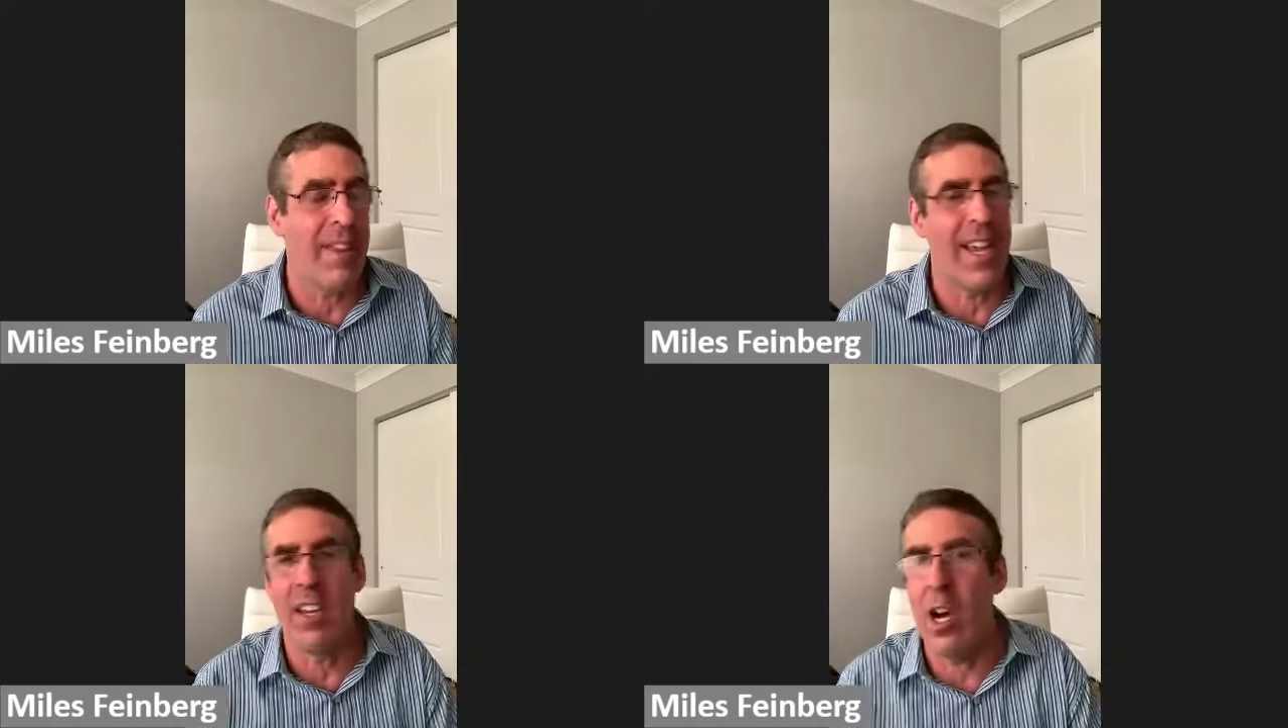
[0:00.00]

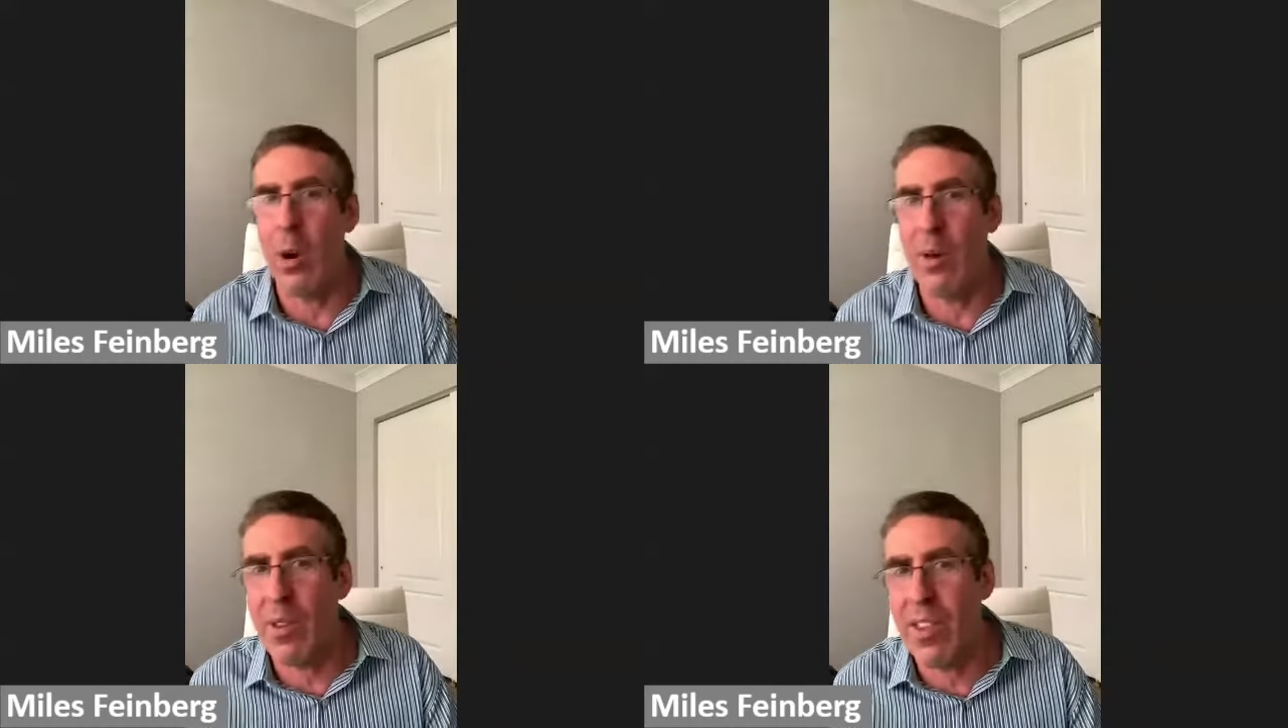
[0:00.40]
They know
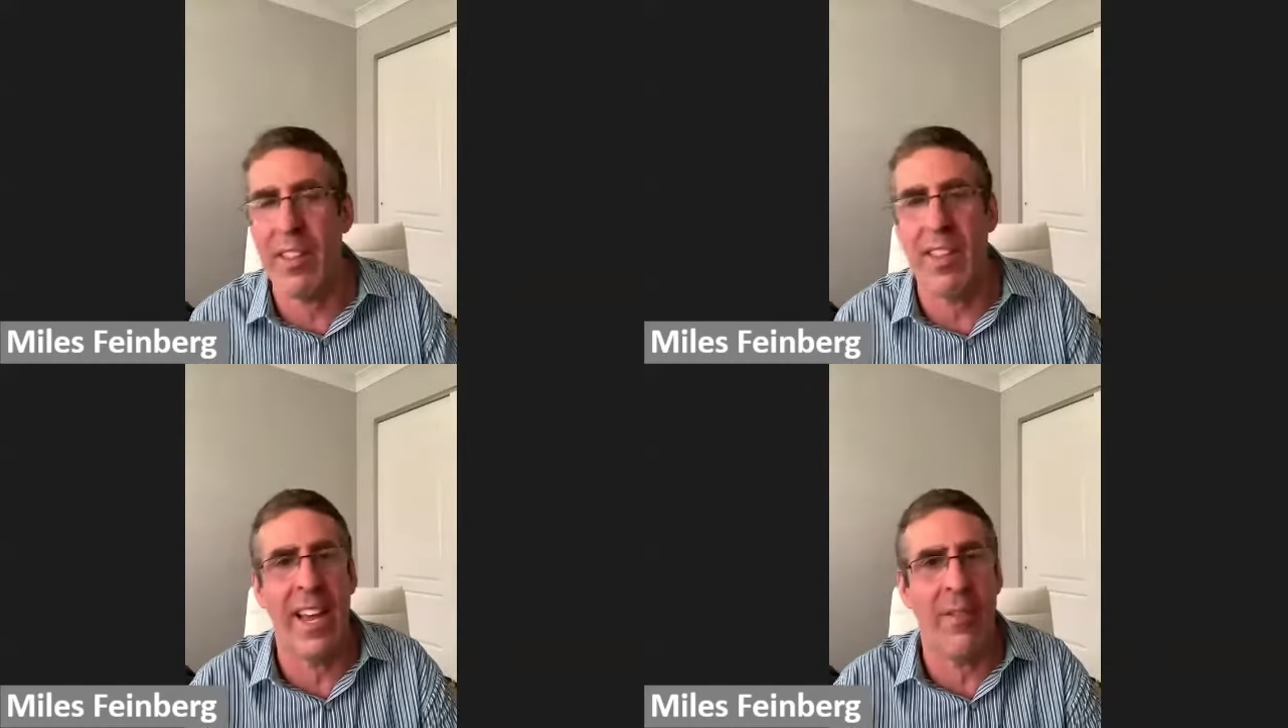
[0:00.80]
everything.
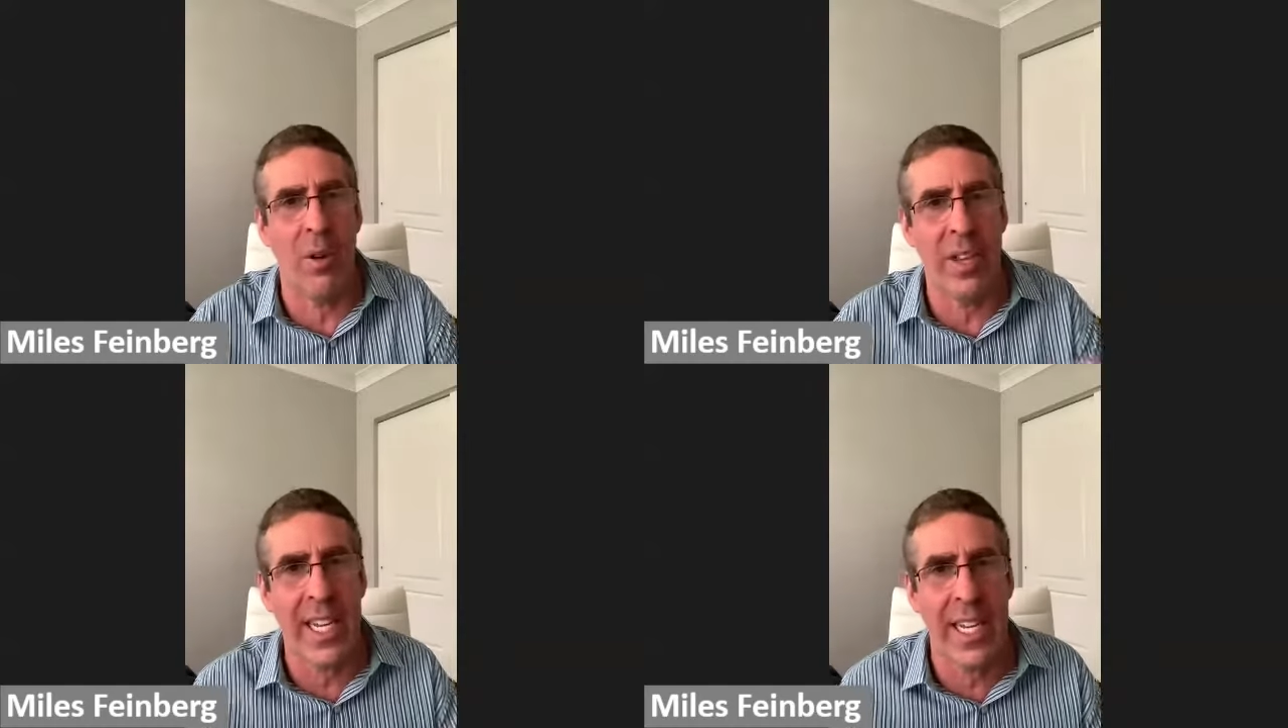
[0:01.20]
They have all
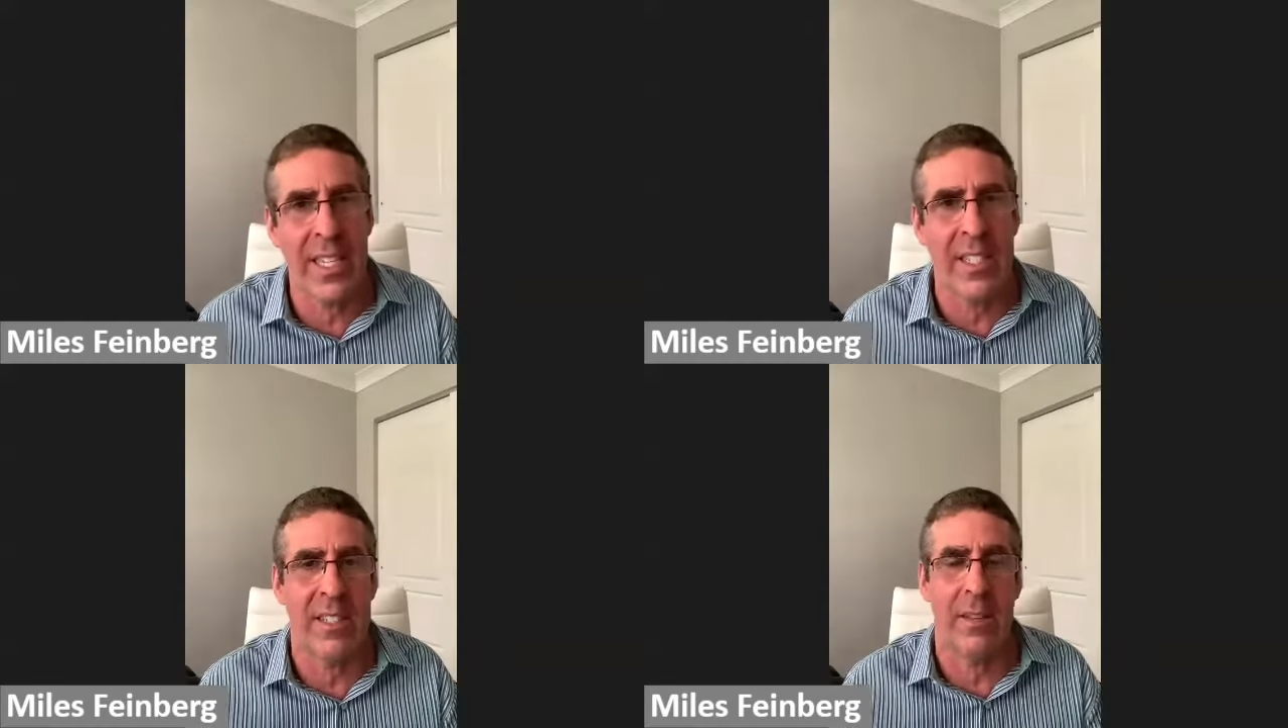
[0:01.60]
the
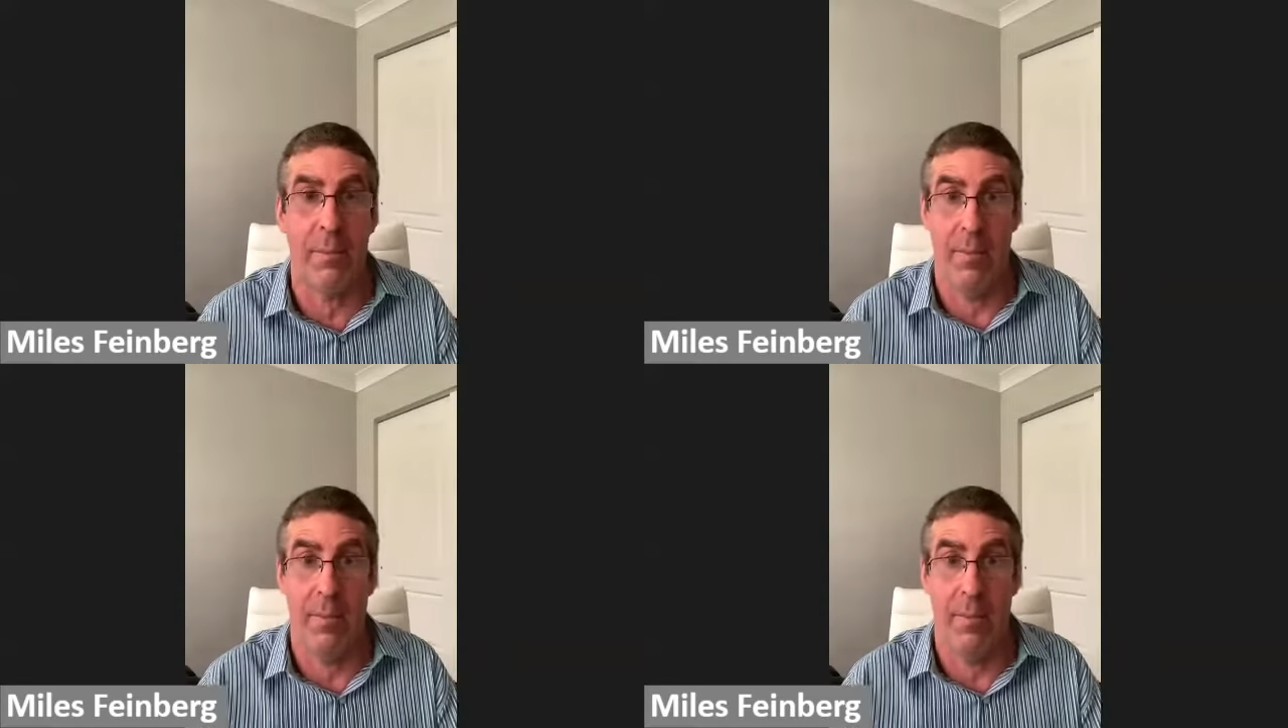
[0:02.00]
keys to the